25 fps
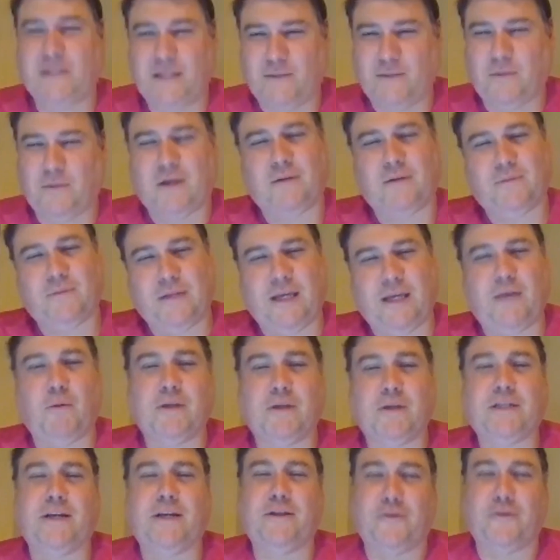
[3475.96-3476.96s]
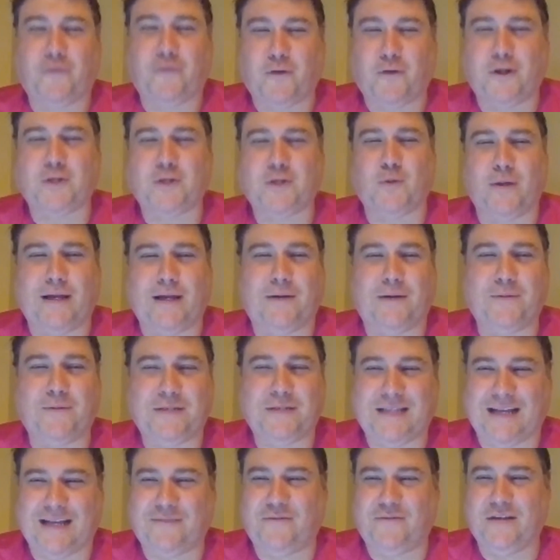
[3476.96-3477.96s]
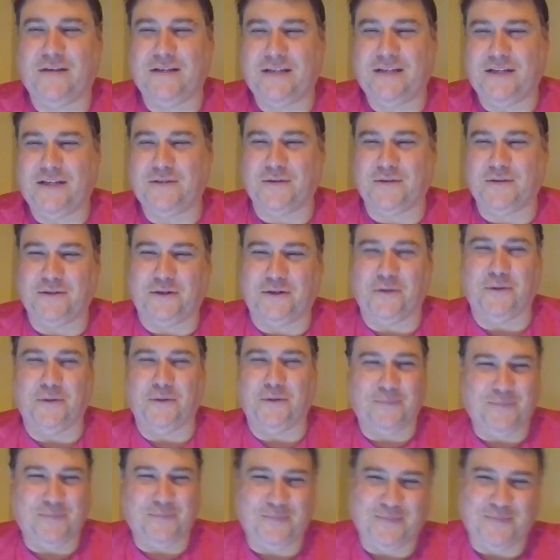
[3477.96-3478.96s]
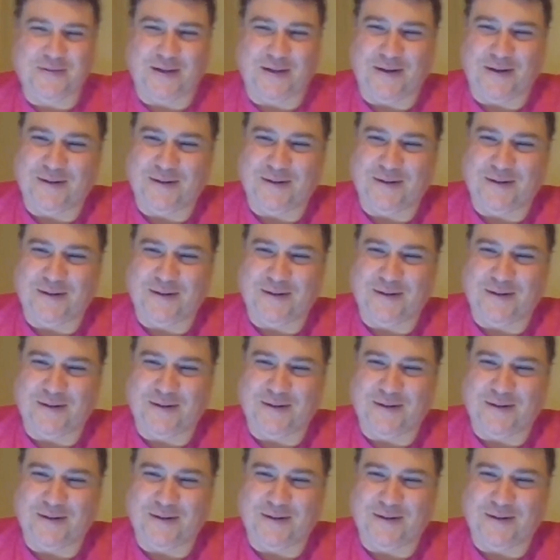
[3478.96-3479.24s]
Well, he wasn't in the first one. That was that Vin Diesel dude. So.